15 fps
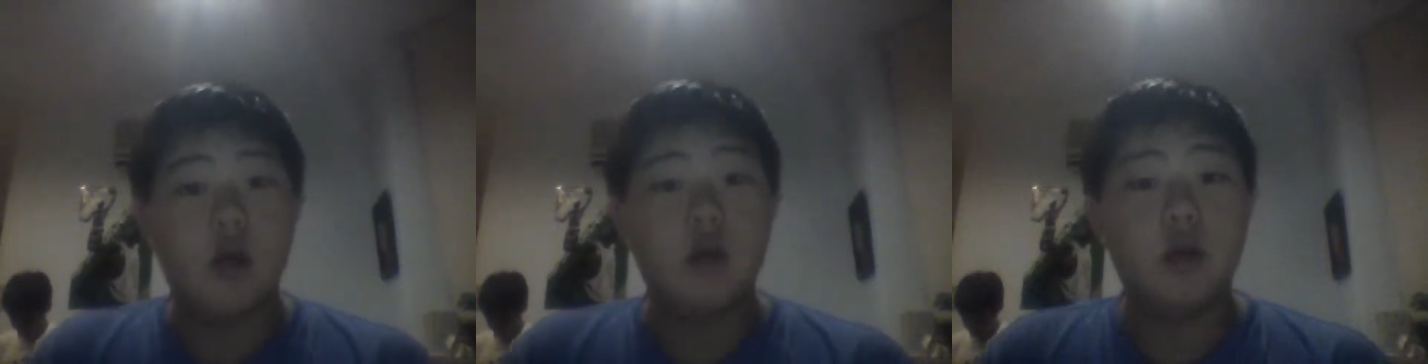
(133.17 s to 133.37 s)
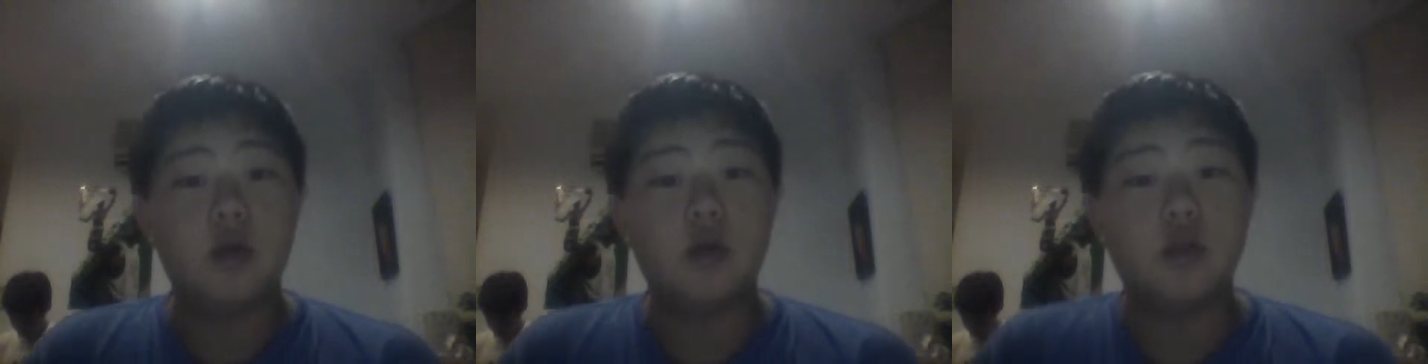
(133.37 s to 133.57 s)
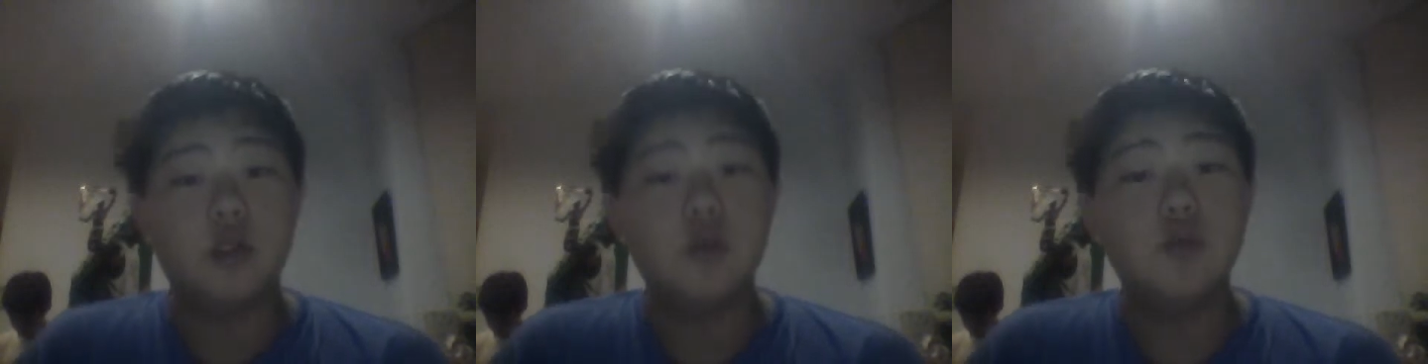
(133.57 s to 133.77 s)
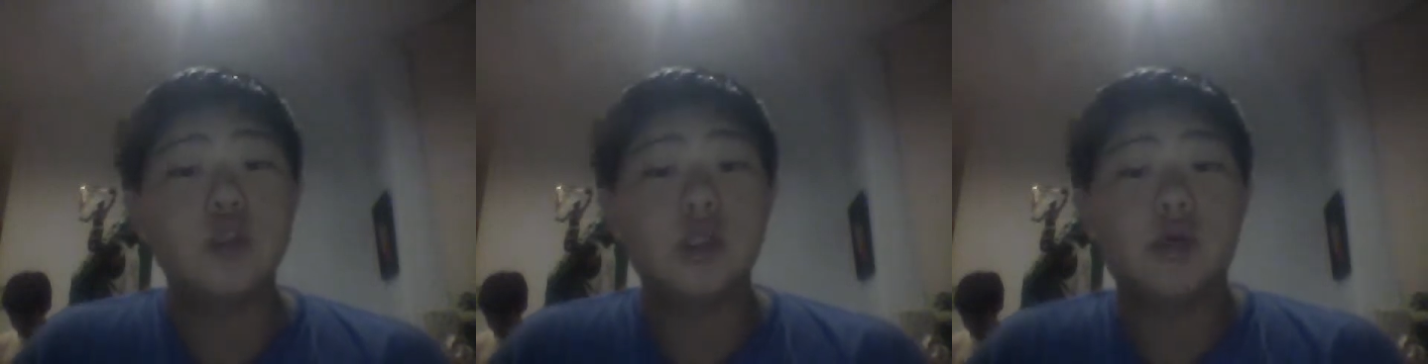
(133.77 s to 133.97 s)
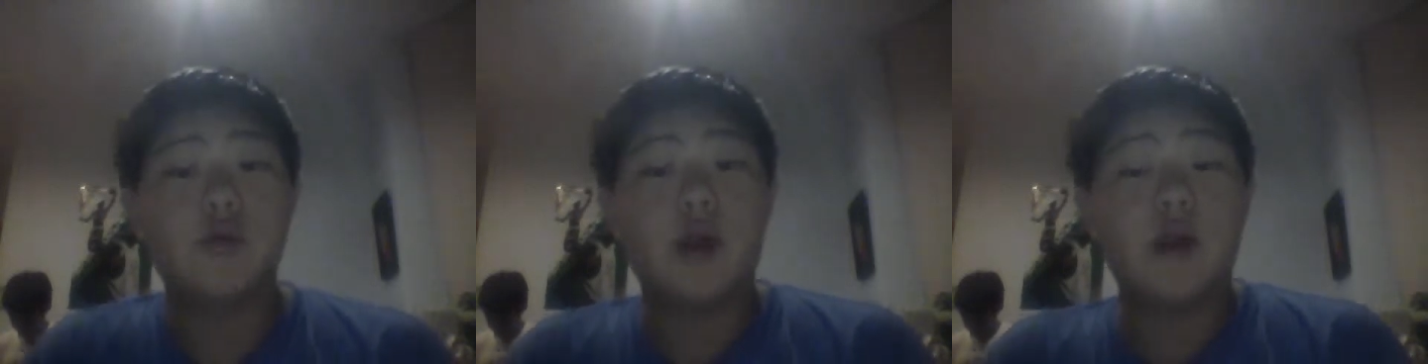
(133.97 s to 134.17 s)
an
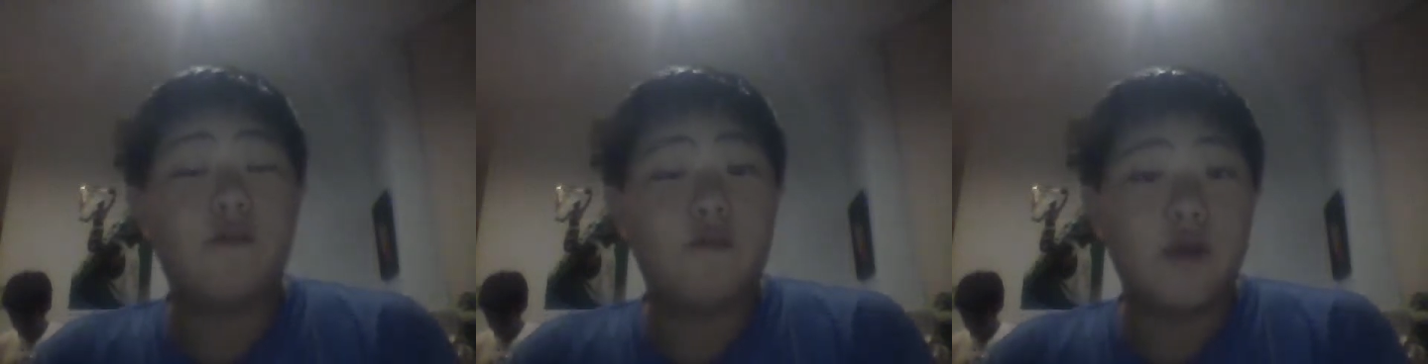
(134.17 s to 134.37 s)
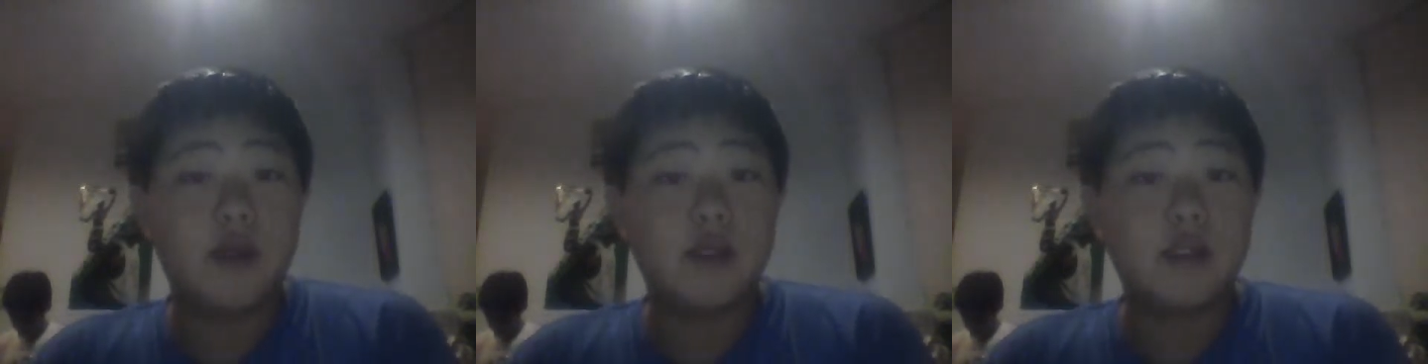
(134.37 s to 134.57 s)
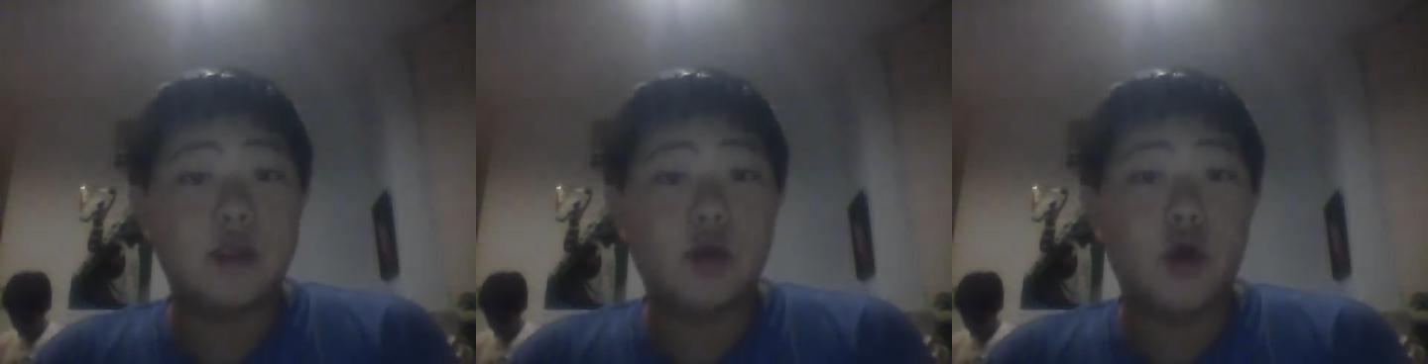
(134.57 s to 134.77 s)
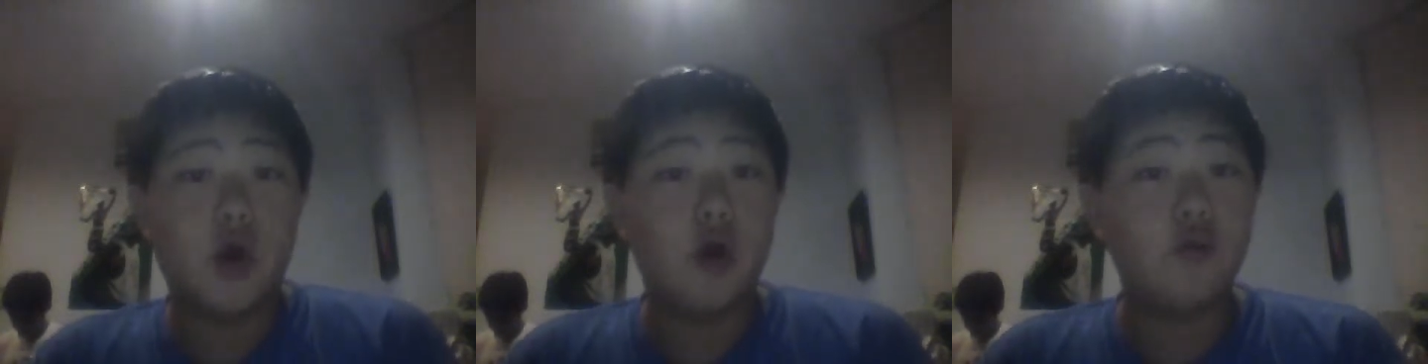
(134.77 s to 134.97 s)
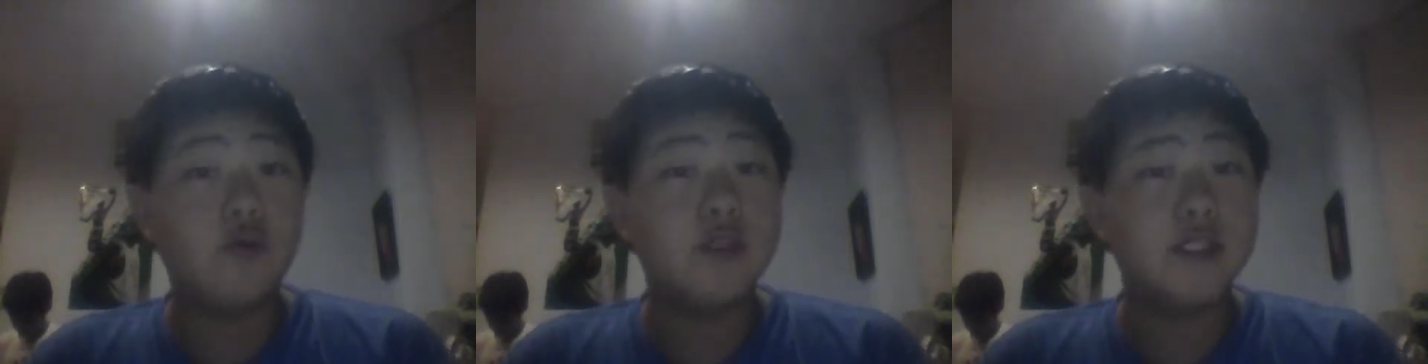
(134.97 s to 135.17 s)
unusually round face,
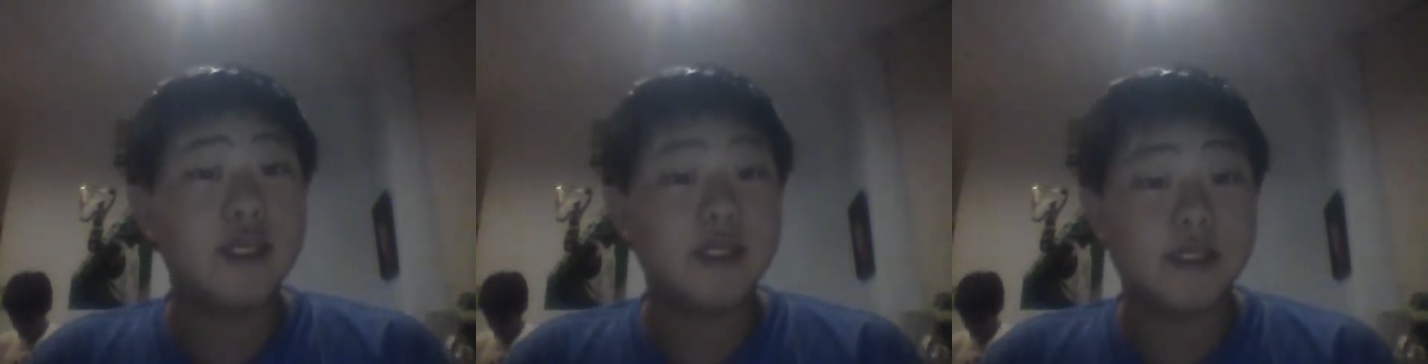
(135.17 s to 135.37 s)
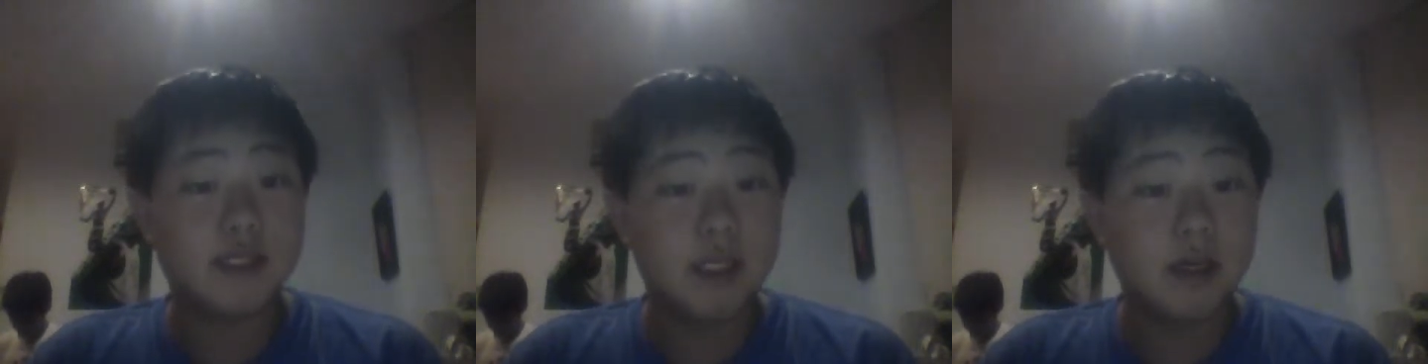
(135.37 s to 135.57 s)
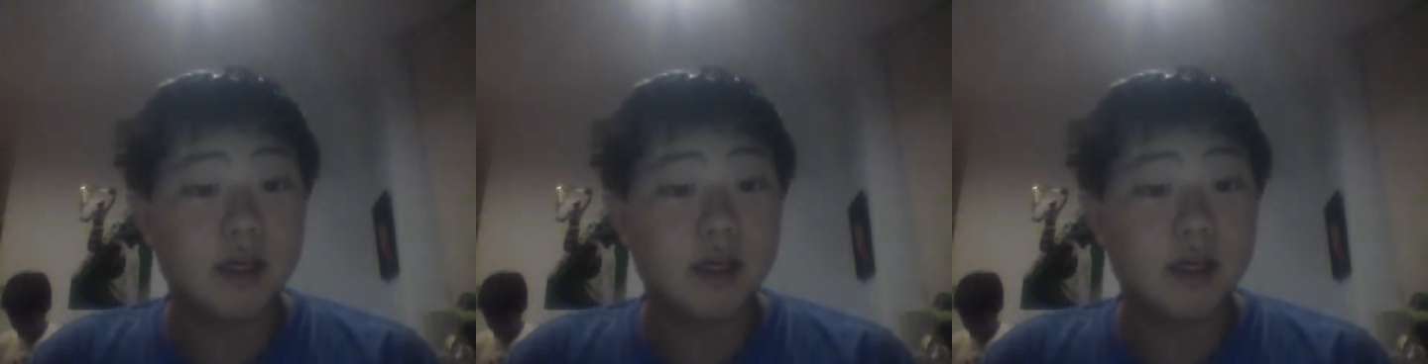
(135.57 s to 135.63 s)
oversized